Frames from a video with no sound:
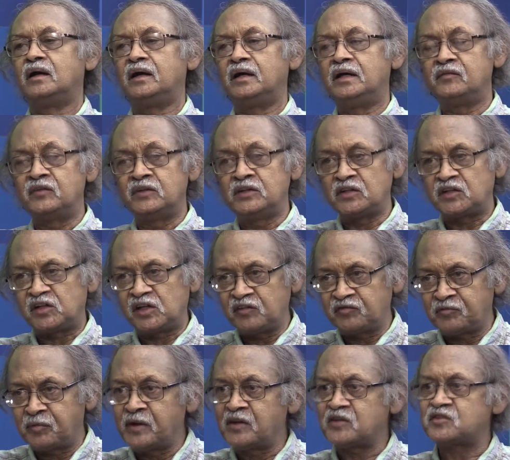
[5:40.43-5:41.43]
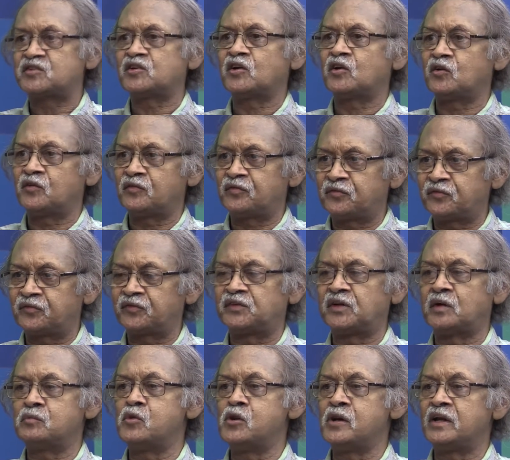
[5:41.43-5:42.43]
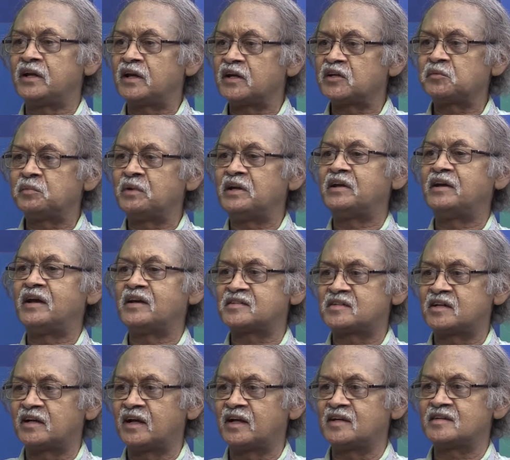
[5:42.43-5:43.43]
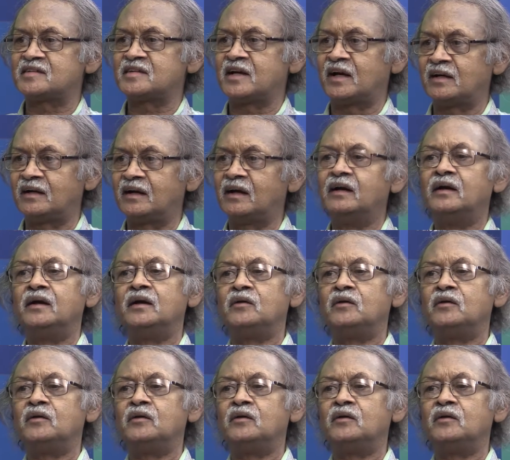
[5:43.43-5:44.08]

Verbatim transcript: even the chief minister of Jammu and Kashmir yesterday said